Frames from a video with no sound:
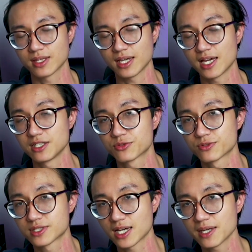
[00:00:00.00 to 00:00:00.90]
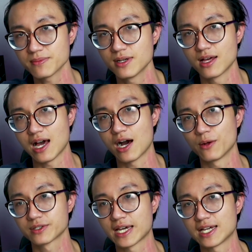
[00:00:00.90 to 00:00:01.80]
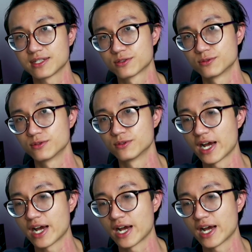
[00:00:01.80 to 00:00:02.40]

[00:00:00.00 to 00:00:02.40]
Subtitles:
And through time, I will get to